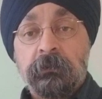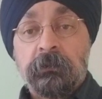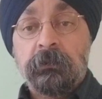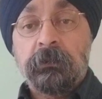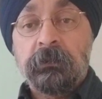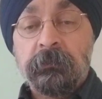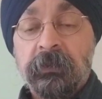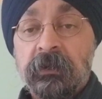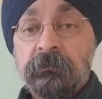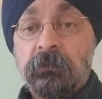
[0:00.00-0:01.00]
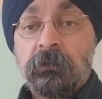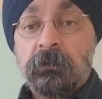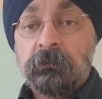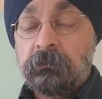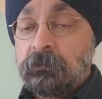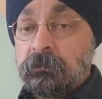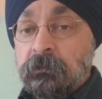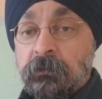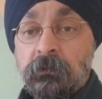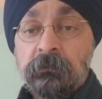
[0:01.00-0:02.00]
depends on,
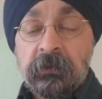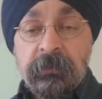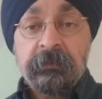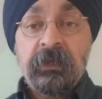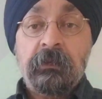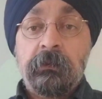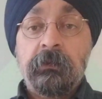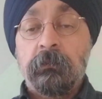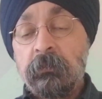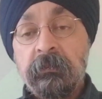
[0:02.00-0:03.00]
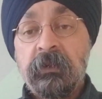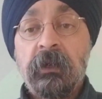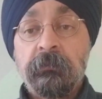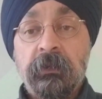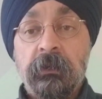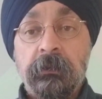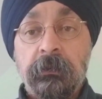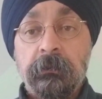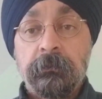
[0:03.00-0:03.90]
there may be a credit or maybe not credit.